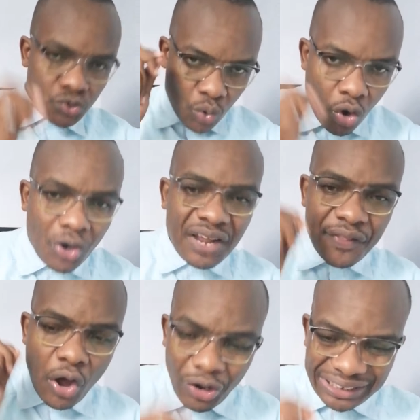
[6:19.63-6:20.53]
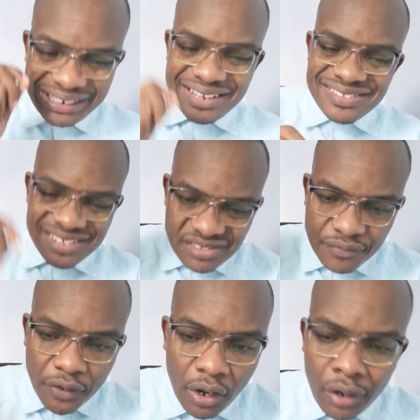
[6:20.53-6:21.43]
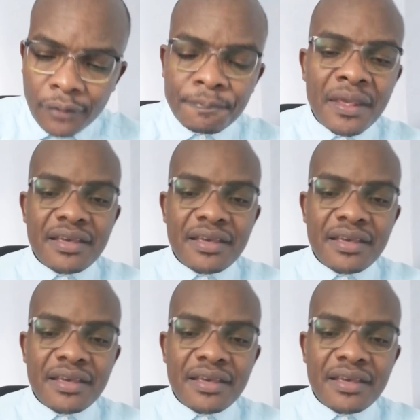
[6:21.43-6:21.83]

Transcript: to honor the ordinances of God.